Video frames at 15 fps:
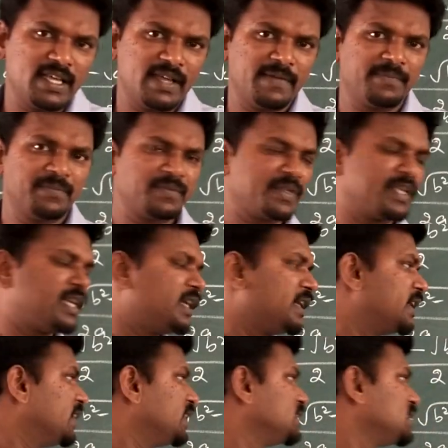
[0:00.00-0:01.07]
the
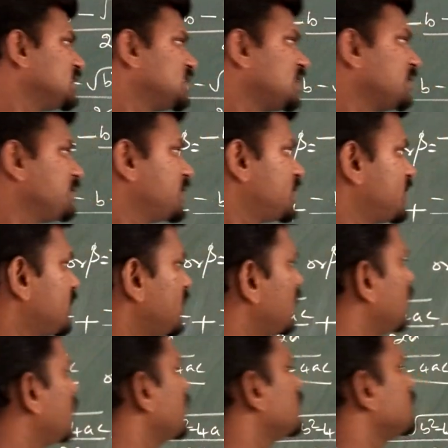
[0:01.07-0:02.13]
sums.
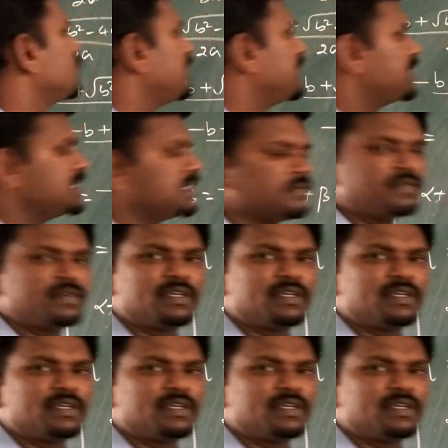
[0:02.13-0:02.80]
So it is